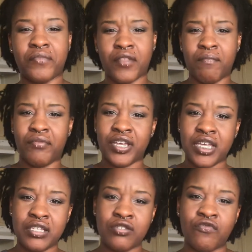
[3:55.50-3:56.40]
bring it
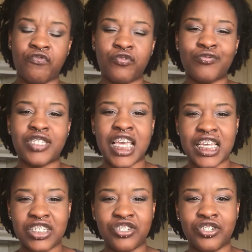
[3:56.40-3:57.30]
into
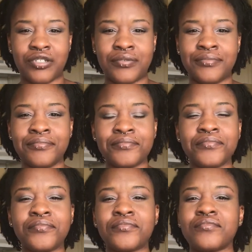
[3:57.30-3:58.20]
fruition
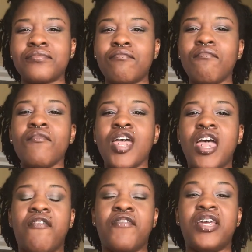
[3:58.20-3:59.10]

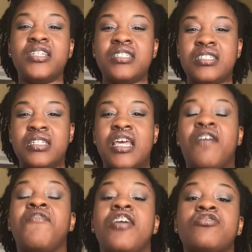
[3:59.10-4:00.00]
if there's